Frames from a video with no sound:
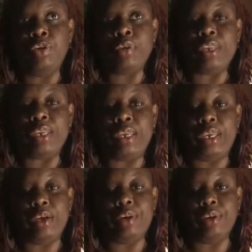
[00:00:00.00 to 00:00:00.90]
can
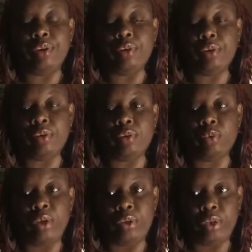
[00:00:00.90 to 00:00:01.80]
hear
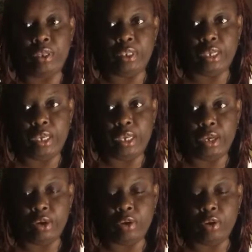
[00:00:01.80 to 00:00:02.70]
what you need to hear.